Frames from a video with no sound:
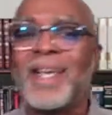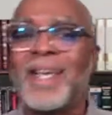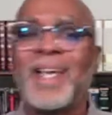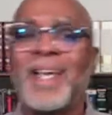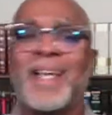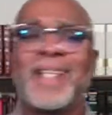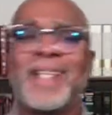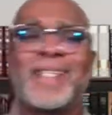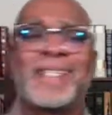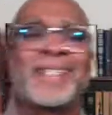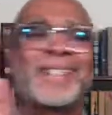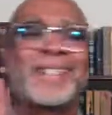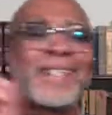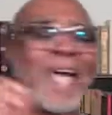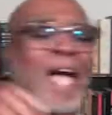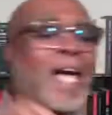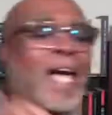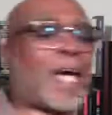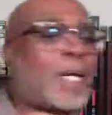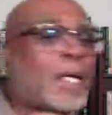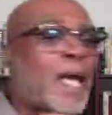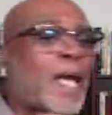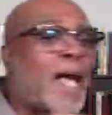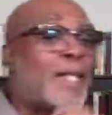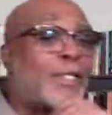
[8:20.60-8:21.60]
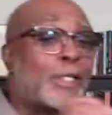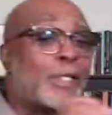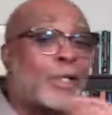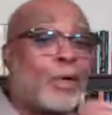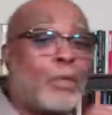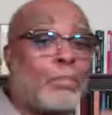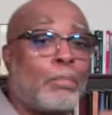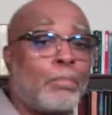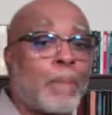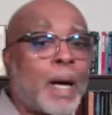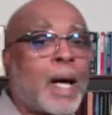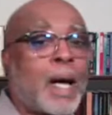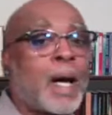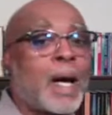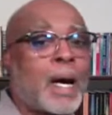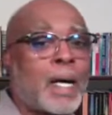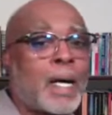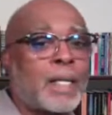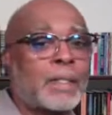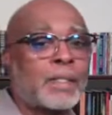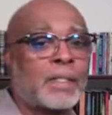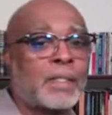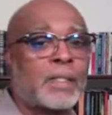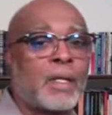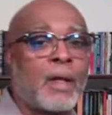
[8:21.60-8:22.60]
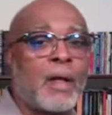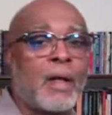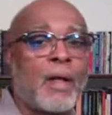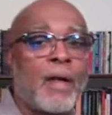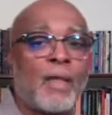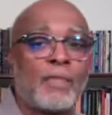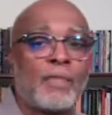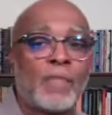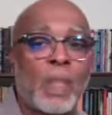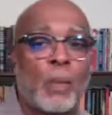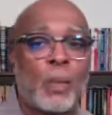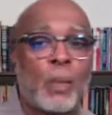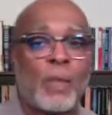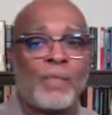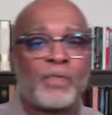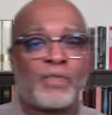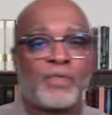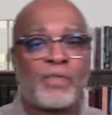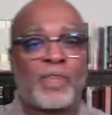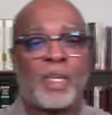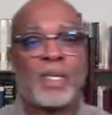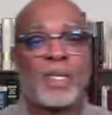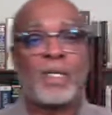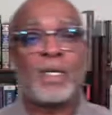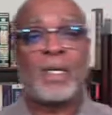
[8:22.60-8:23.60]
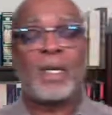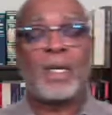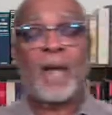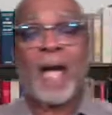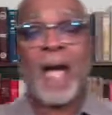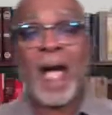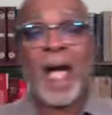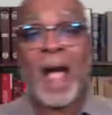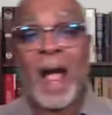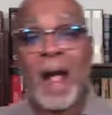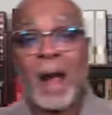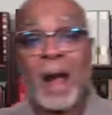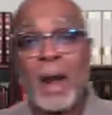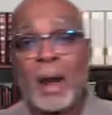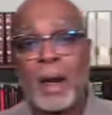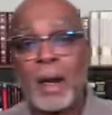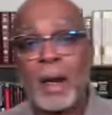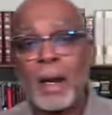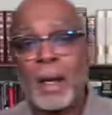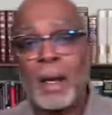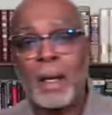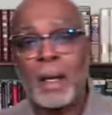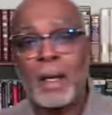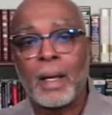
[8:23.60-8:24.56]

psychological bonds that we've seen in our